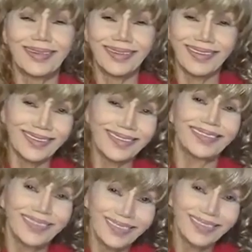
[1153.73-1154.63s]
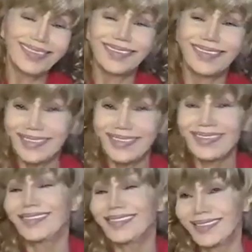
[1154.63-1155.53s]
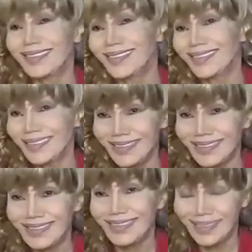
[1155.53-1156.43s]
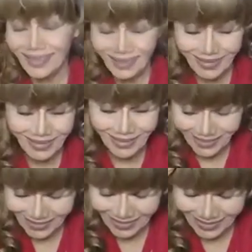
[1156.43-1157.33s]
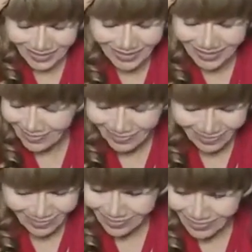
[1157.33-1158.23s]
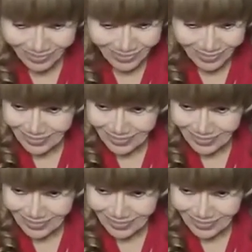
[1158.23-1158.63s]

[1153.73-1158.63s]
You're working against your own mind, and then that makes you tolerate that shit.